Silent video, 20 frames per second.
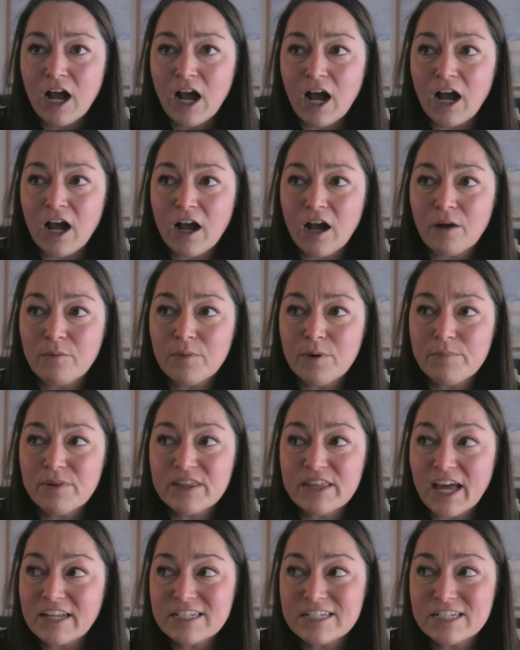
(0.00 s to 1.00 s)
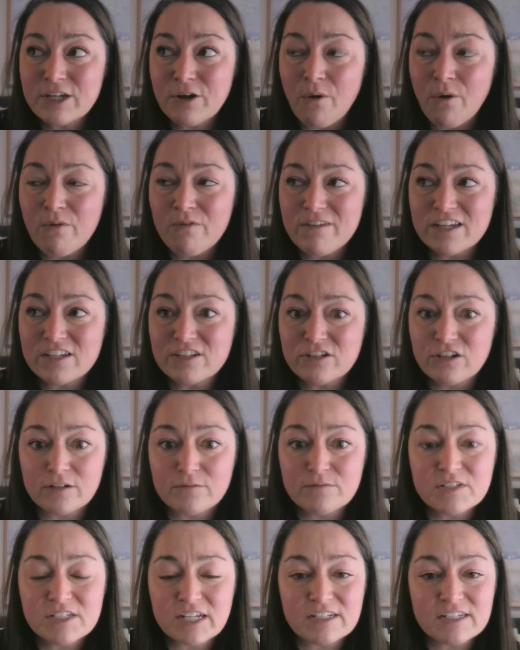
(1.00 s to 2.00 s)
Um, but that's the only
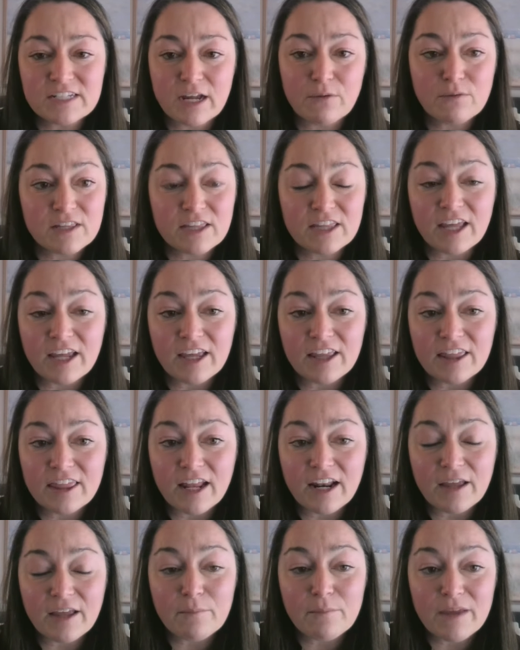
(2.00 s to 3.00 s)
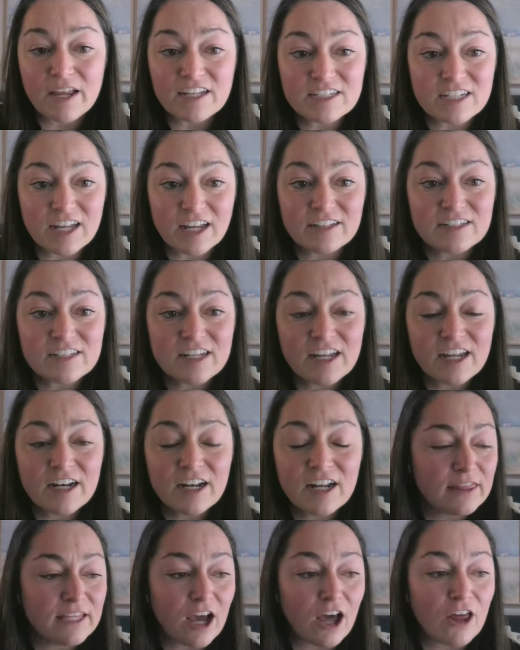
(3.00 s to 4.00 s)
circumstance I would think that it makes sense
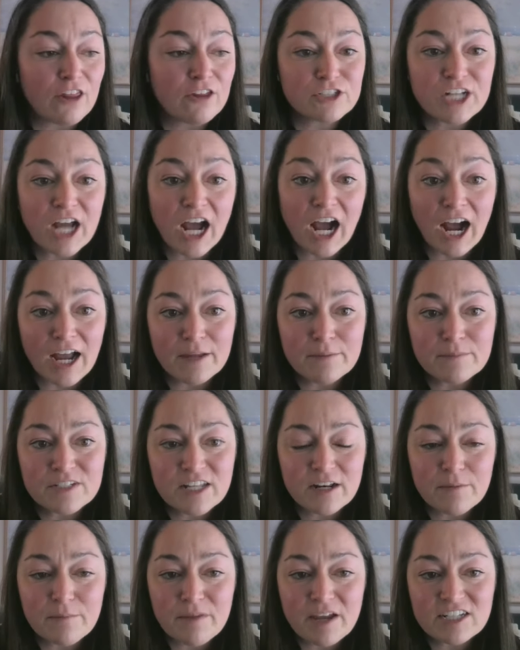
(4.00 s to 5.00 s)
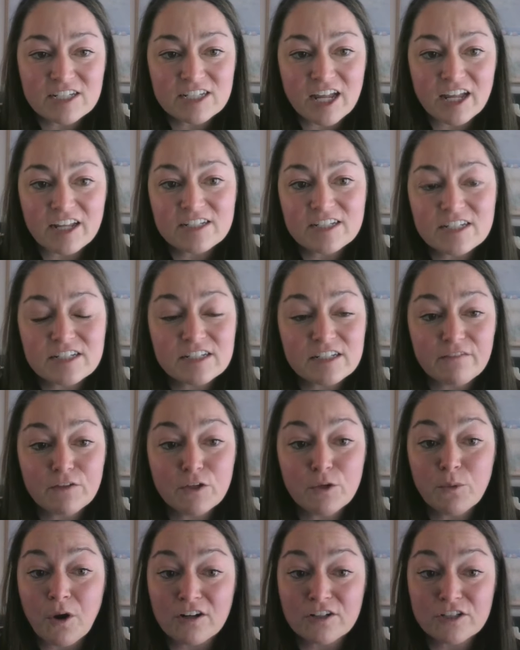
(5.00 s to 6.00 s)
in. The other times that it makes sense is if
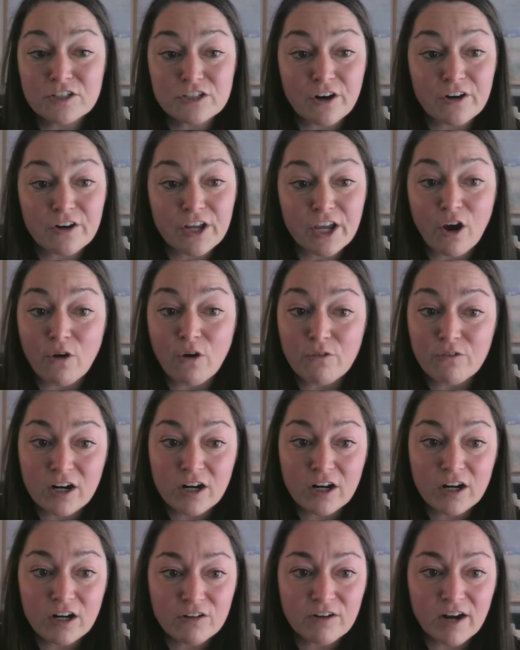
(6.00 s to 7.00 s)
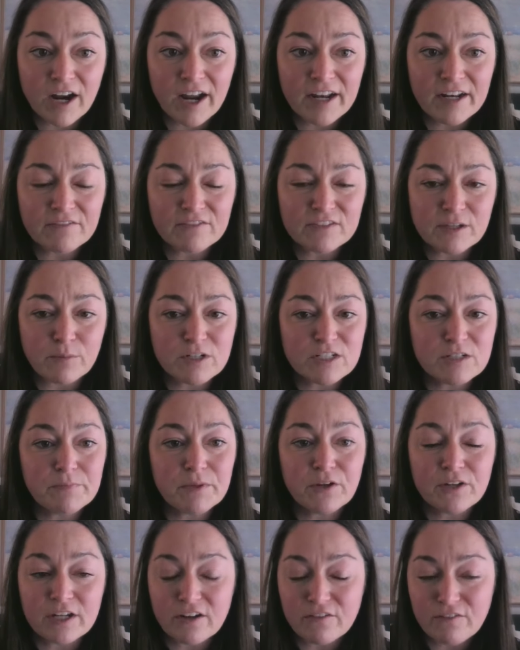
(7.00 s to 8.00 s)
you are starting over, right? If someone's
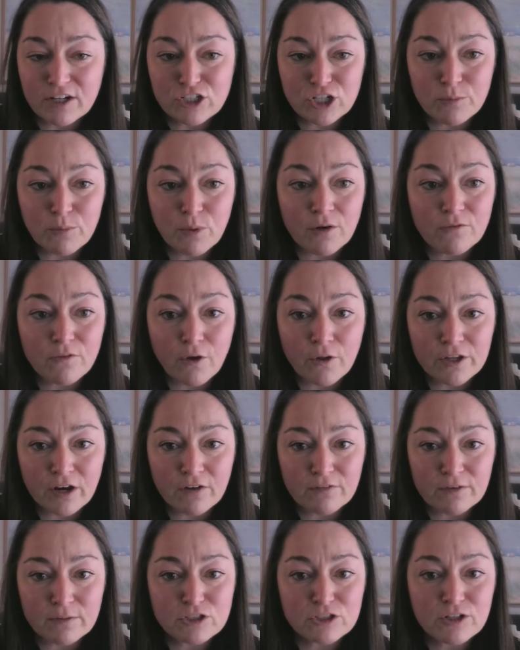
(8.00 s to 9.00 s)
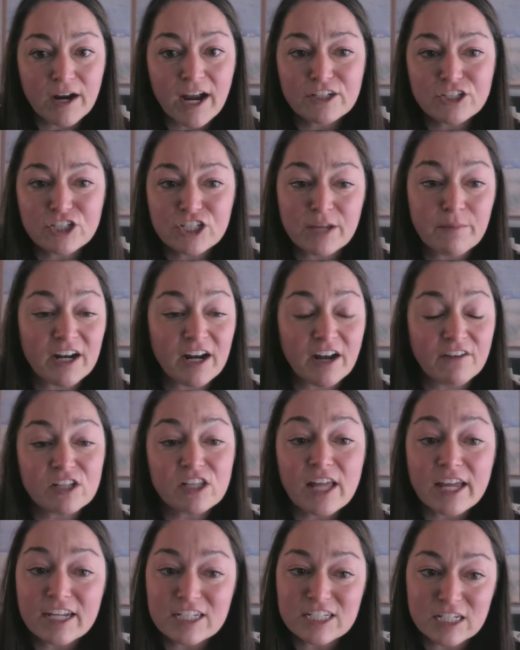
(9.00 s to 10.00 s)
building a venture portfolio from scratch, they might have a
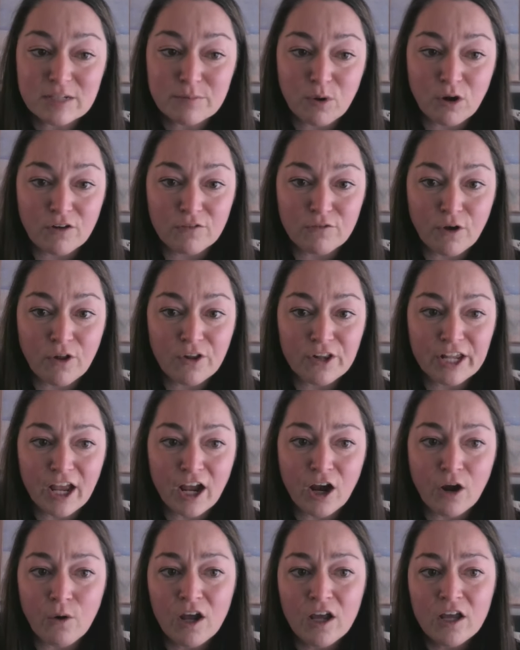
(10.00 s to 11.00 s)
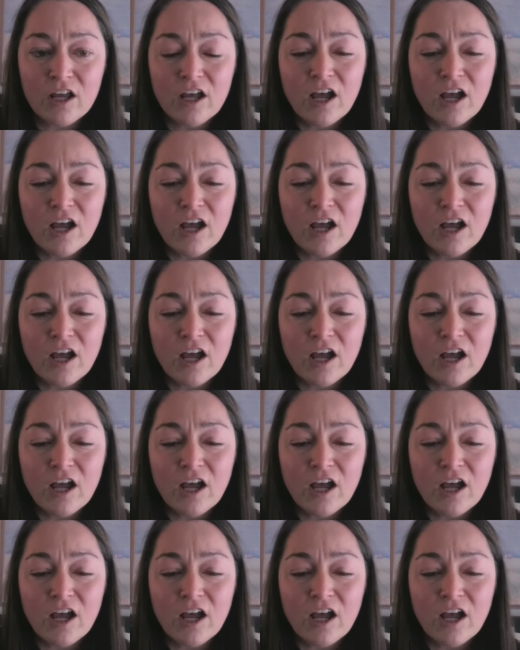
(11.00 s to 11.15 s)
legacy portfolio.